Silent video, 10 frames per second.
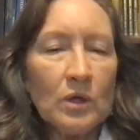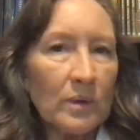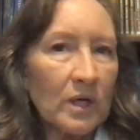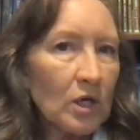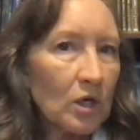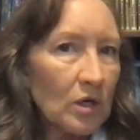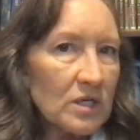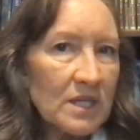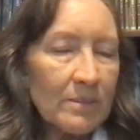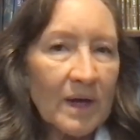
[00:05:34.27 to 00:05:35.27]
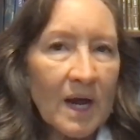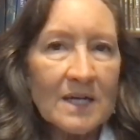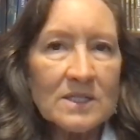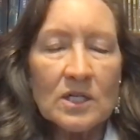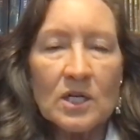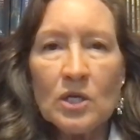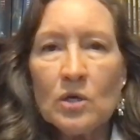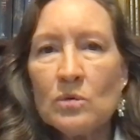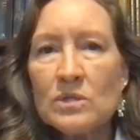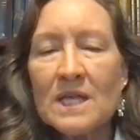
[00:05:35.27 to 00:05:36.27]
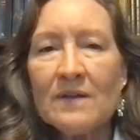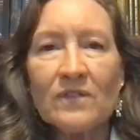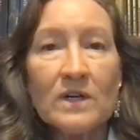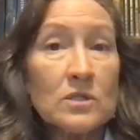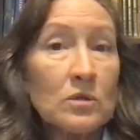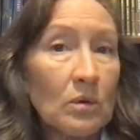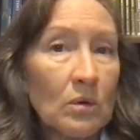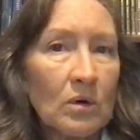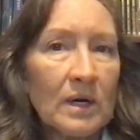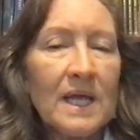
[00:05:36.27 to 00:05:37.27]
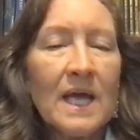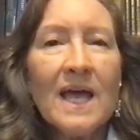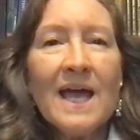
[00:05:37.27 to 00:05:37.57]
you encourage them that God's going to use them for his glory.